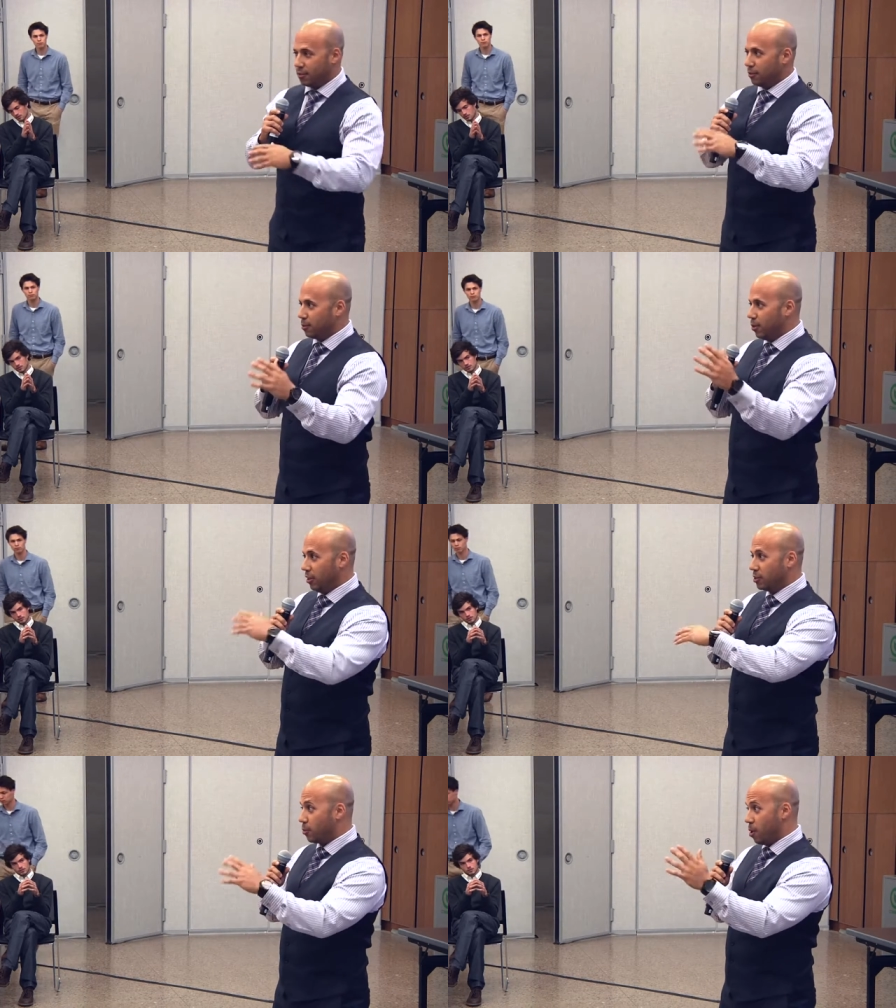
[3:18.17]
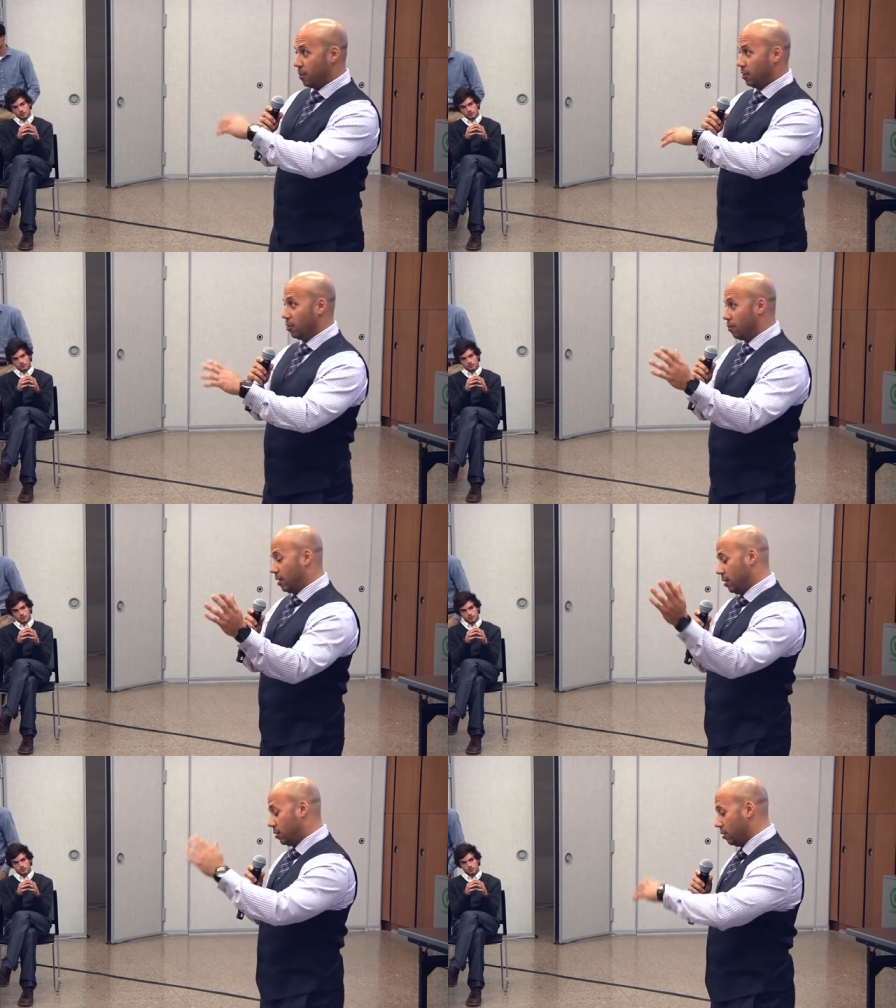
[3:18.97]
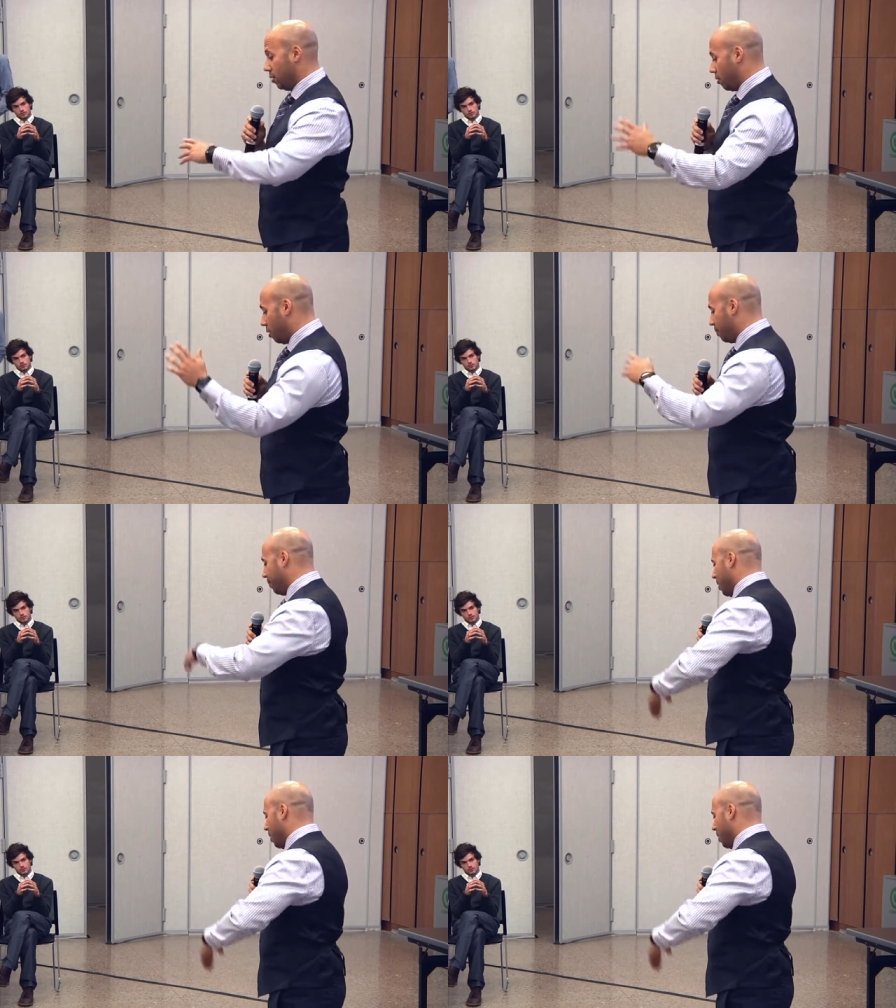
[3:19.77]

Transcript: The, the, police department didn't know about that till later on.